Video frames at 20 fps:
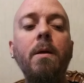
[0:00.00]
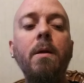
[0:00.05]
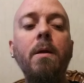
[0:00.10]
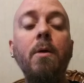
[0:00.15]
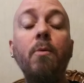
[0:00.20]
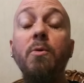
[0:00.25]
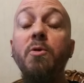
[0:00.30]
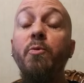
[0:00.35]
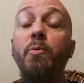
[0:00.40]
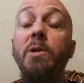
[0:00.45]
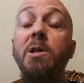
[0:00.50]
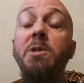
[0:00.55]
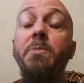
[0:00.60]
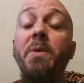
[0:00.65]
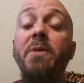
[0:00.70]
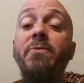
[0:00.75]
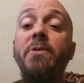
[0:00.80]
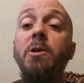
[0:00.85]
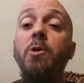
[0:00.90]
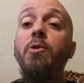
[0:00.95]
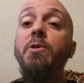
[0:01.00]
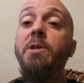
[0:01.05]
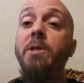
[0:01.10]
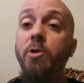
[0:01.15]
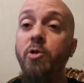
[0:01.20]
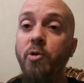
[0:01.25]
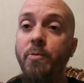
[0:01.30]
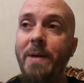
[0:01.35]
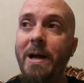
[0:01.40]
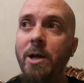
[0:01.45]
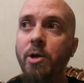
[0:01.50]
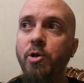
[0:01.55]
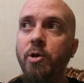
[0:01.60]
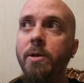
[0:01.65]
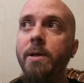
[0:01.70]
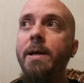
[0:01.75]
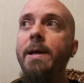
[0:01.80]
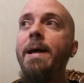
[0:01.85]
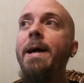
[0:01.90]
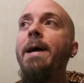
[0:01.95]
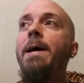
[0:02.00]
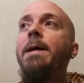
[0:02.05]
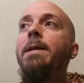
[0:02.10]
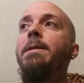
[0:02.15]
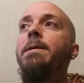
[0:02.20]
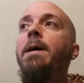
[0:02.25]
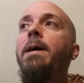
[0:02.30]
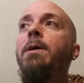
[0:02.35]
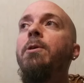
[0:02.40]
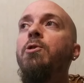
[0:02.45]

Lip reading: It was released by Vinegar Syndrome, actually, and